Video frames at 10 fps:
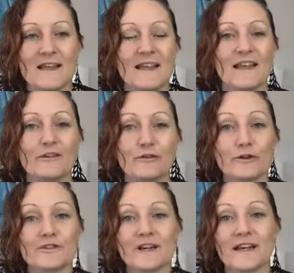If
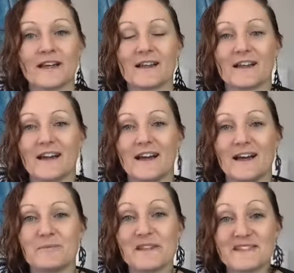you're treating
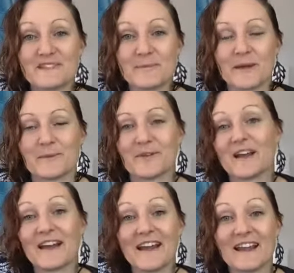business people,
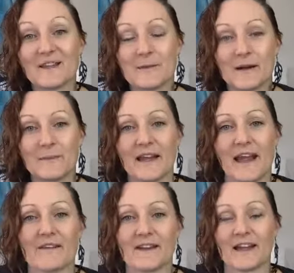again, you want to be
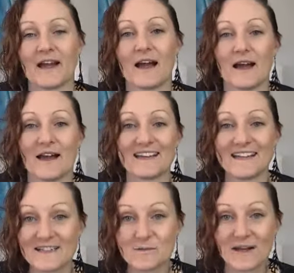having at
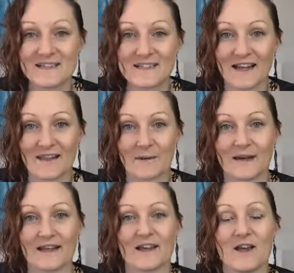least one day of the
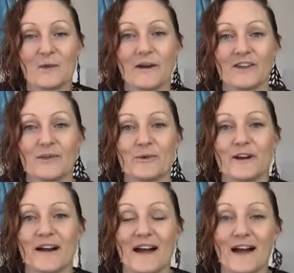week where you
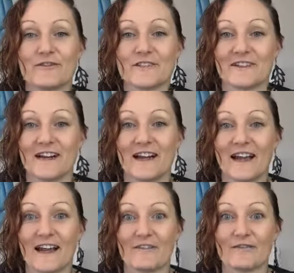are after
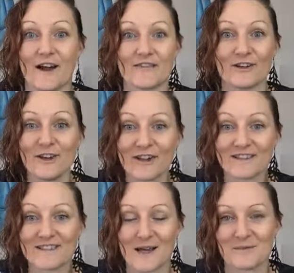a 5
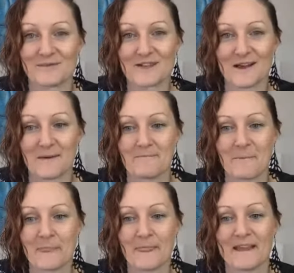o'clock type of time.
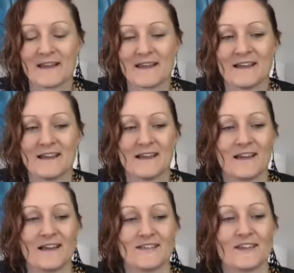
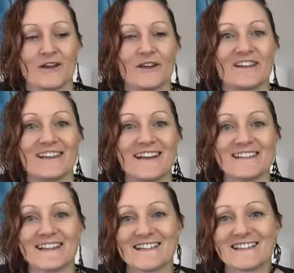So you need
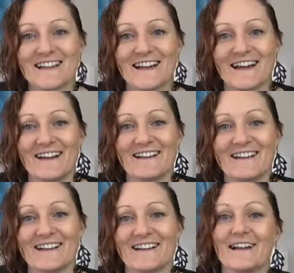to consider,
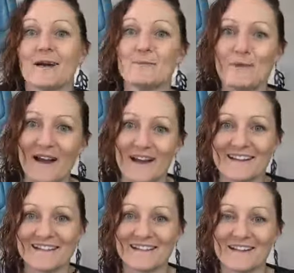number
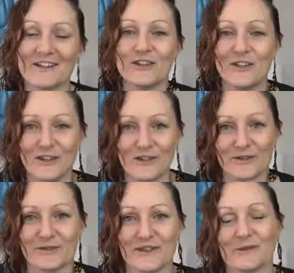one, you.